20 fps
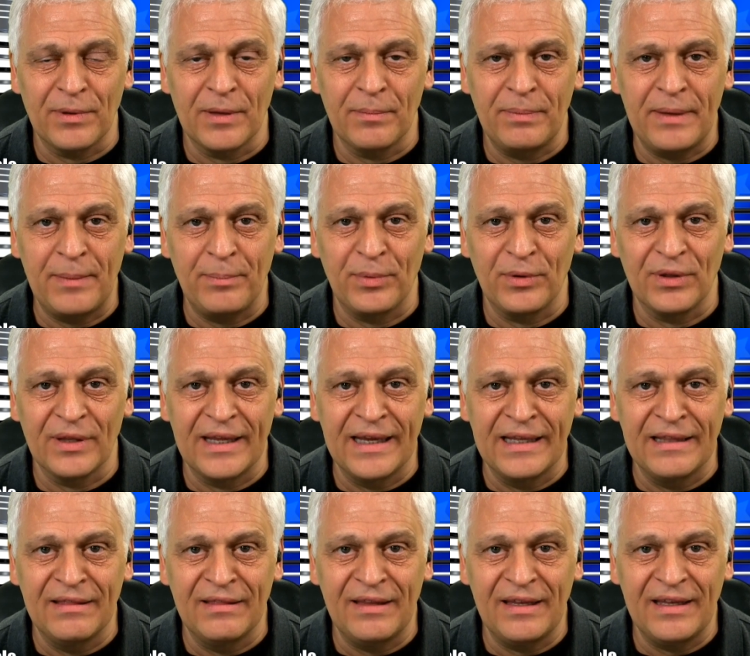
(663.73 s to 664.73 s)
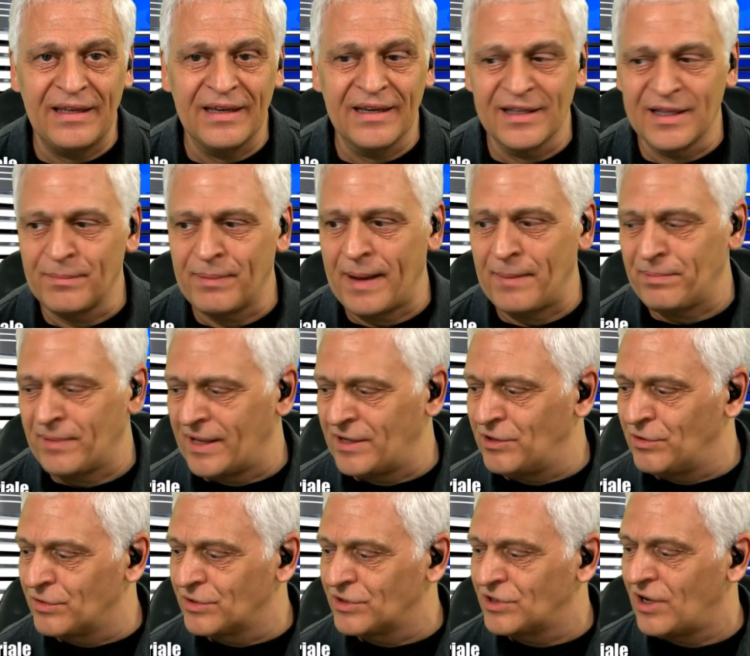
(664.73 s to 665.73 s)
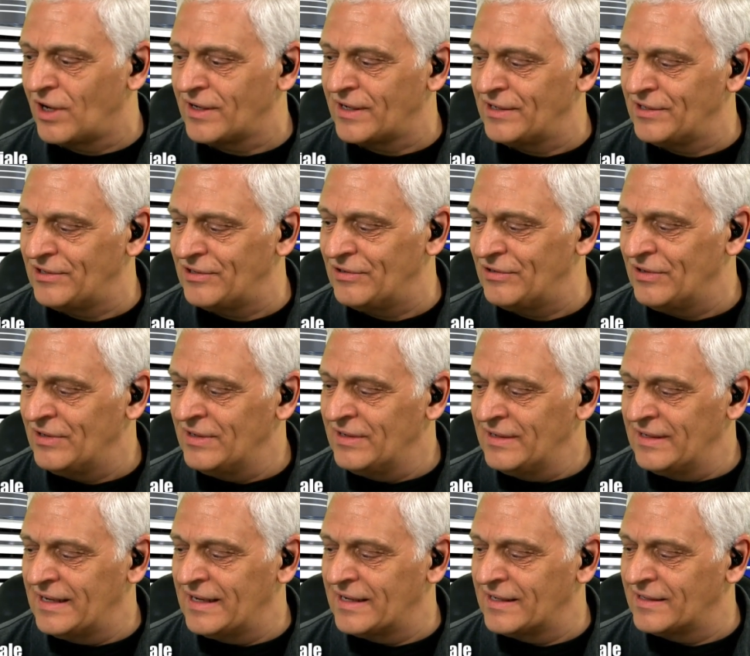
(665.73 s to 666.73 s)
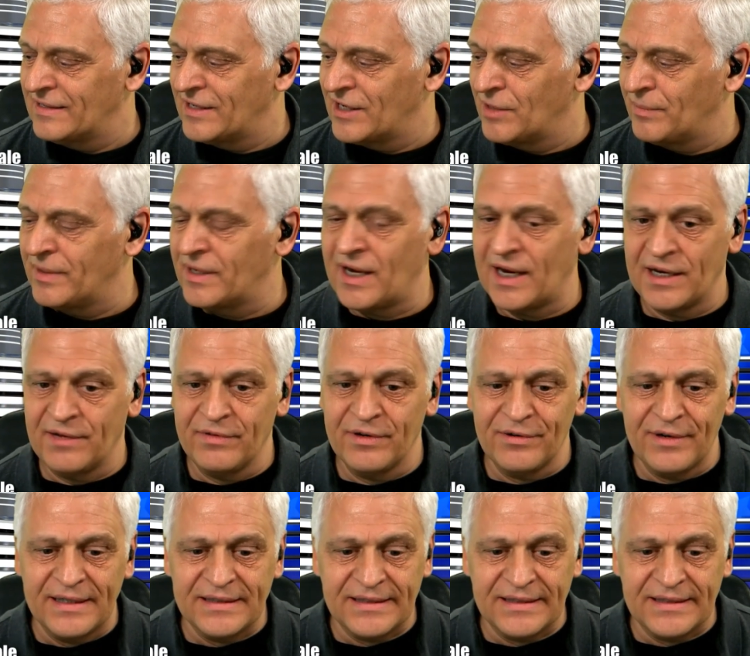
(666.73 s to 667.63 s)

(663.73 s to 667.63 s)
in the pipeline who we're talking to, and it'll be kind of interesting.